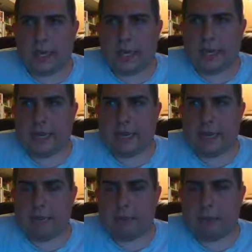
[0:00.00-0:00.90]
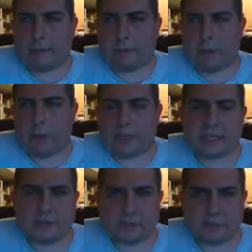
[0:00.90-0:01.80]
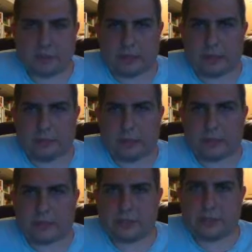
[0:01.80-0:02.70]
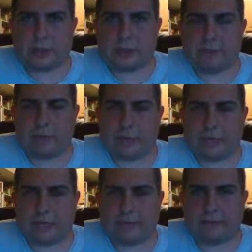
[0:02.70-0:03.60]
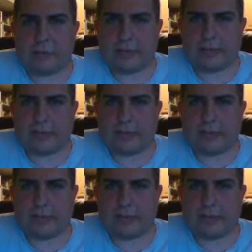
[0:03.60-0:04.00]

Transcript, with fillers: and i'll probably watch the first one at some point soon so i have a better idea of who he